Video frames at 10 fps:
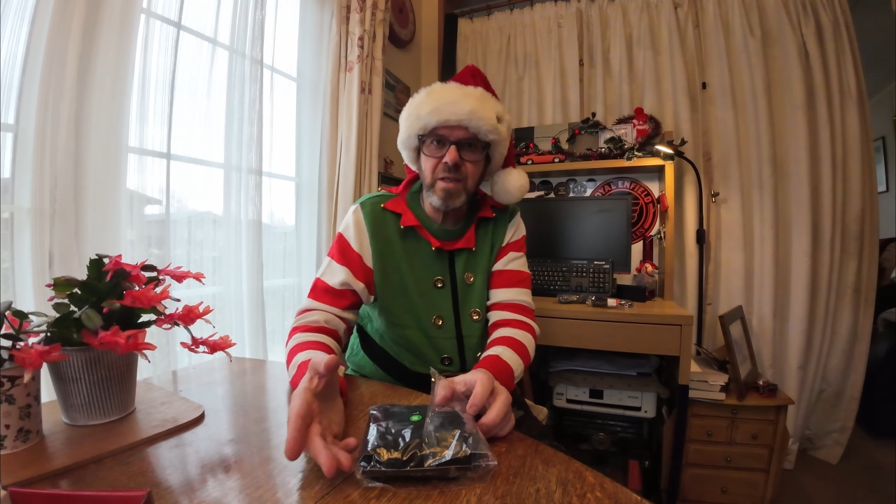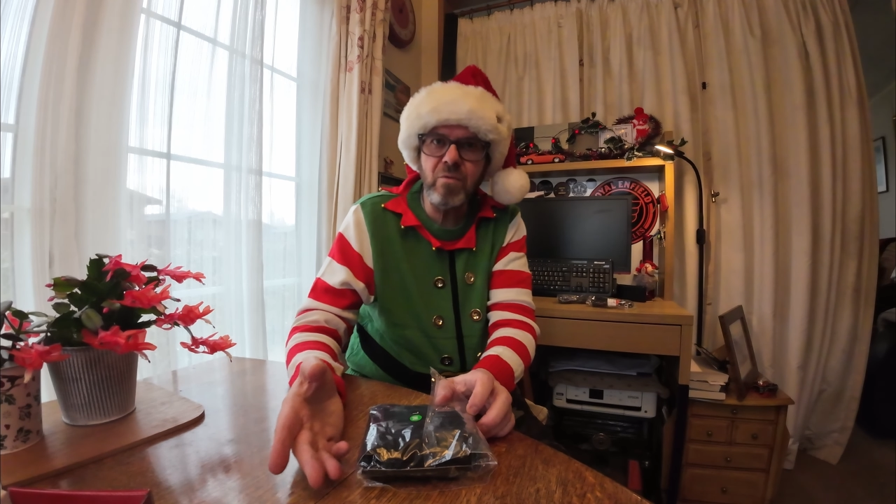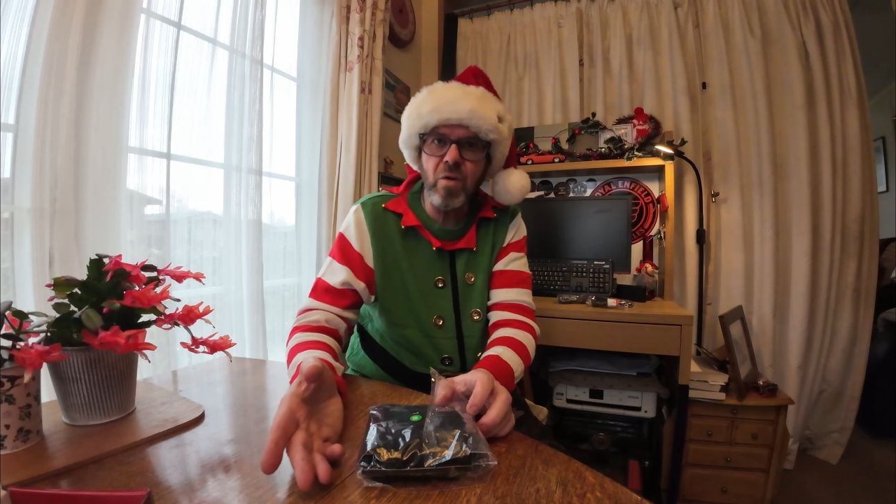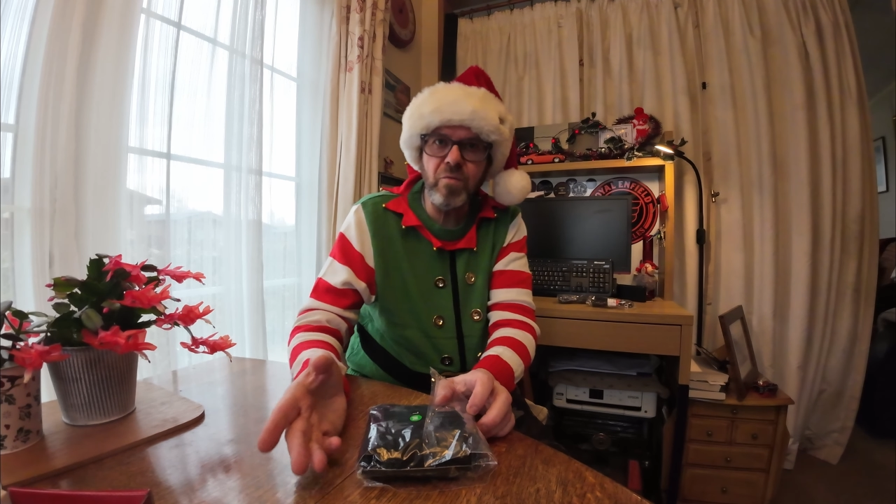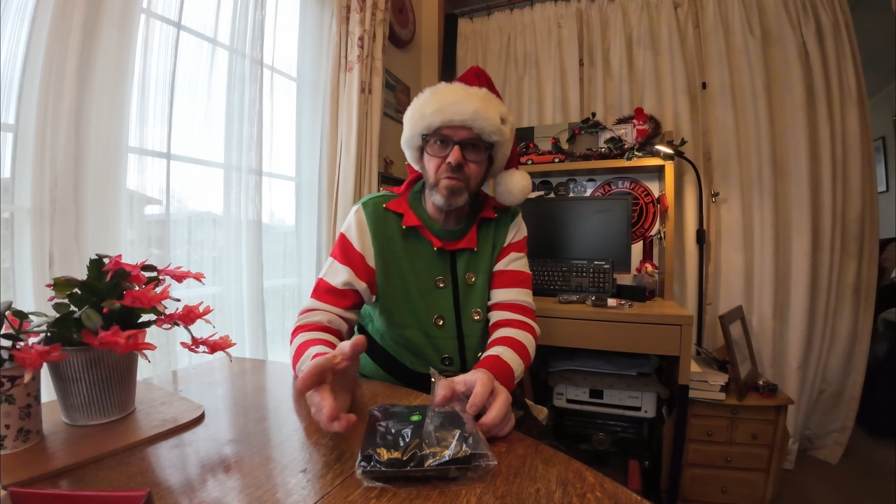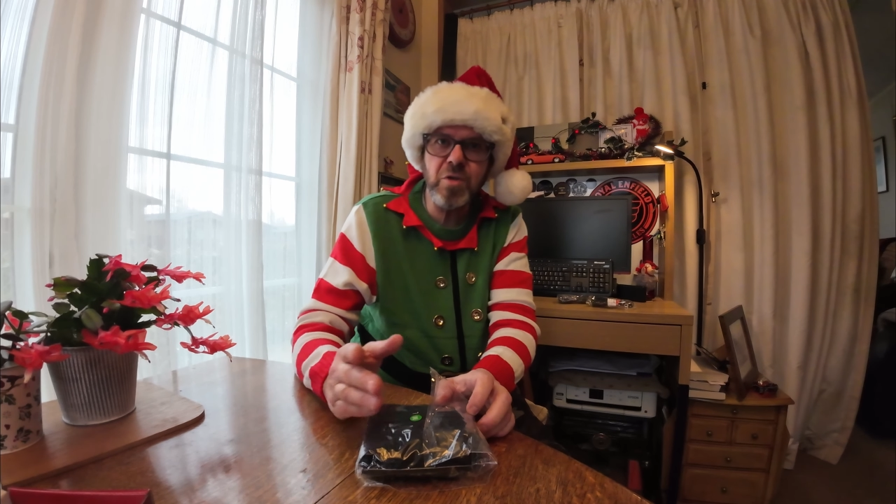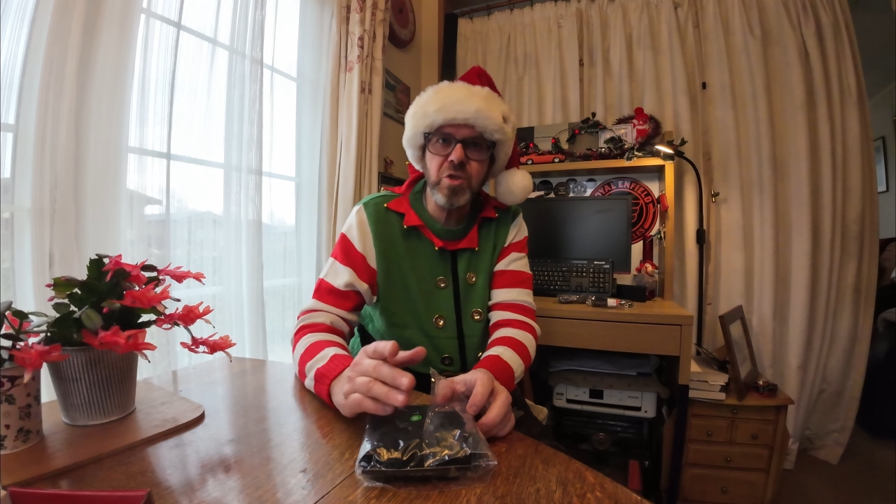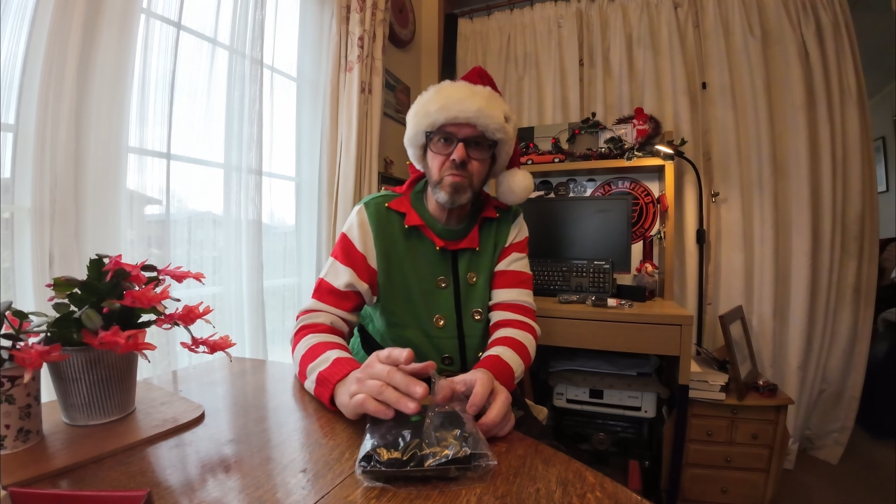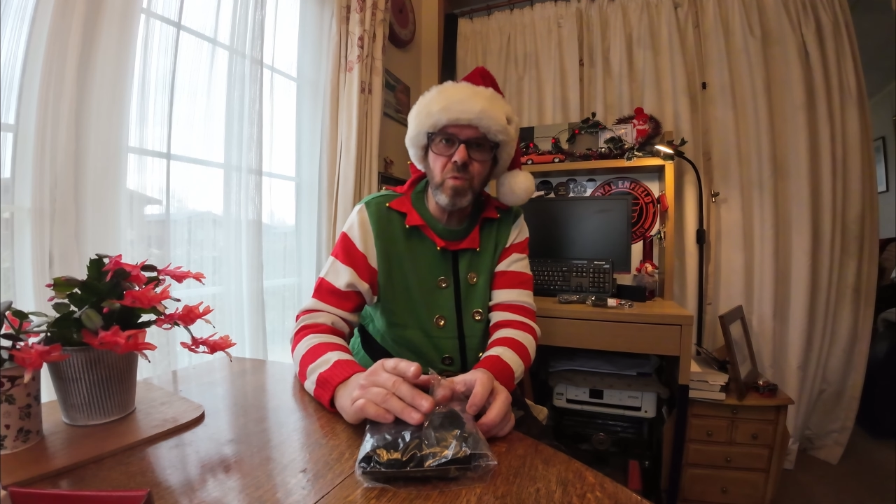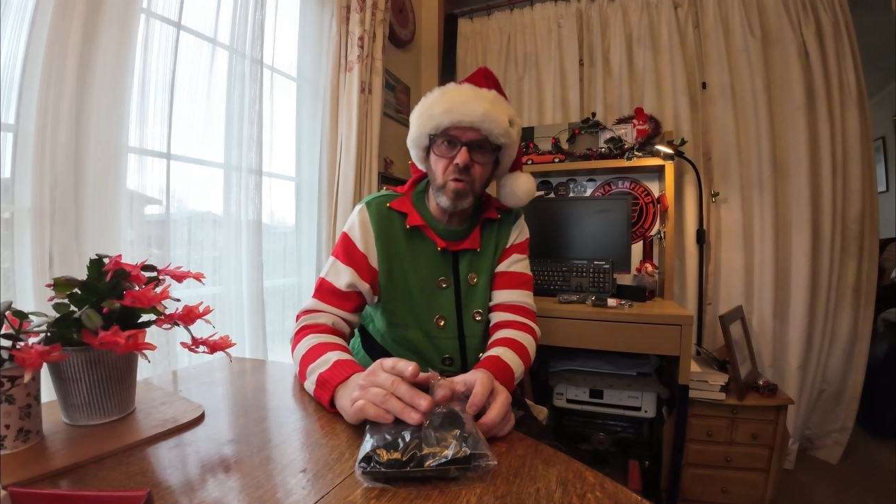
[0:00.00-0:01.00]
they've gone for the
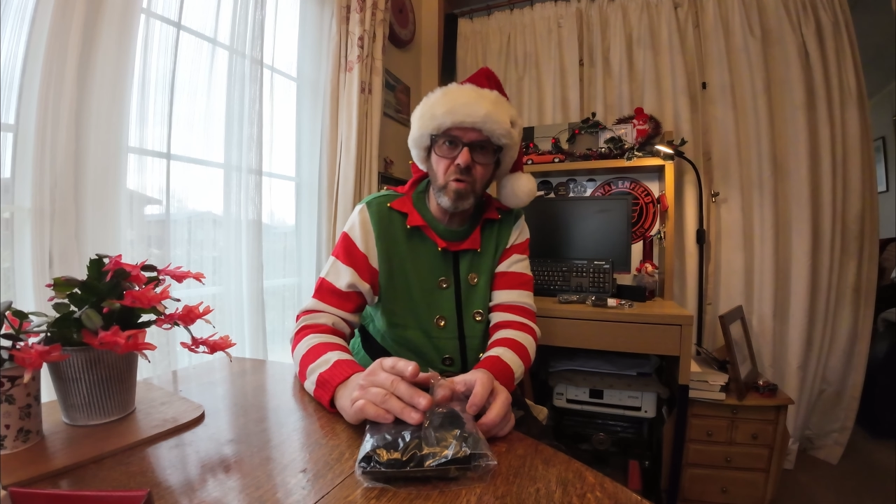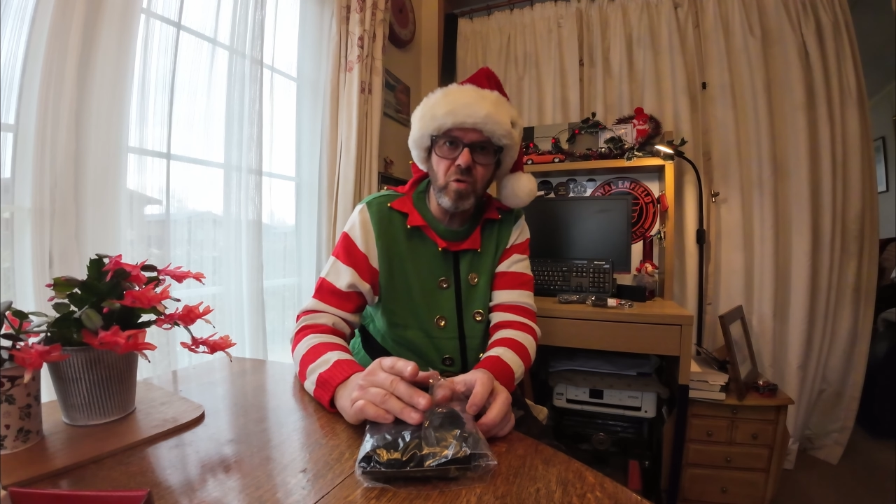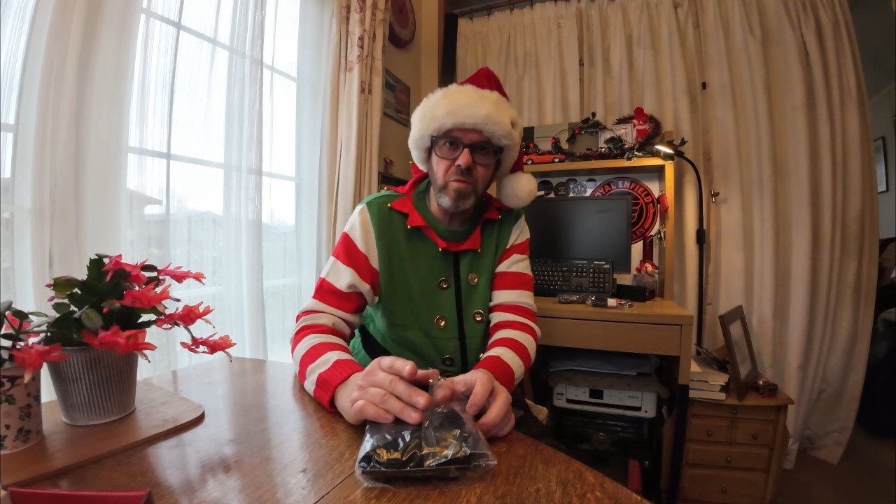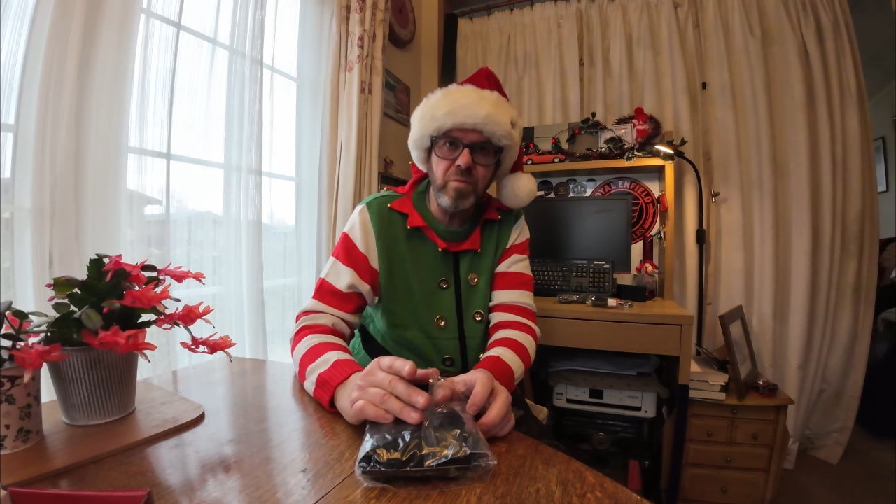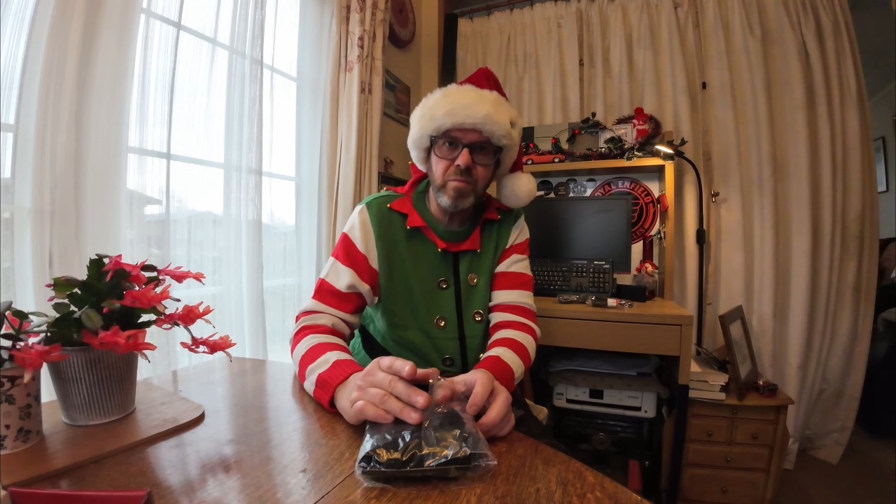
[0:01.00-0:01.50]
small.